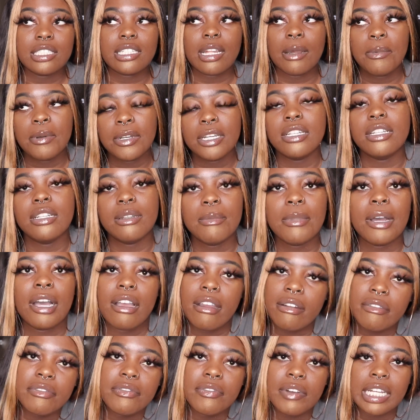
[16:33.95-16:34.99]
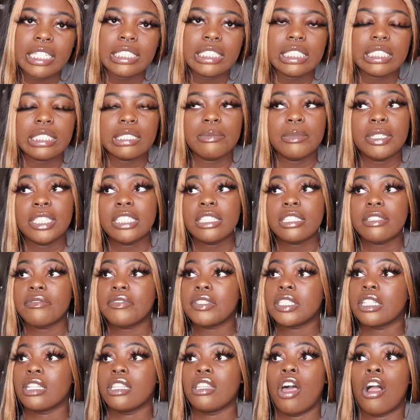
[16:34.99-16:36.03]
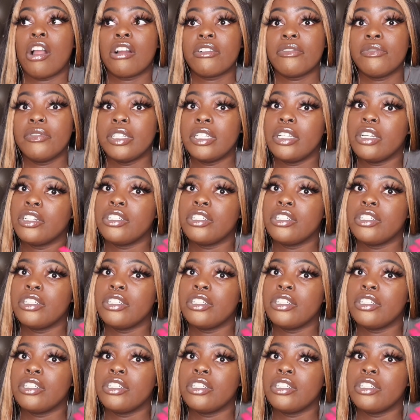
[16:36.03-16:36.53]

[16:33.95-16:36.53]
I put it about every five six minutes. If it's a longer video,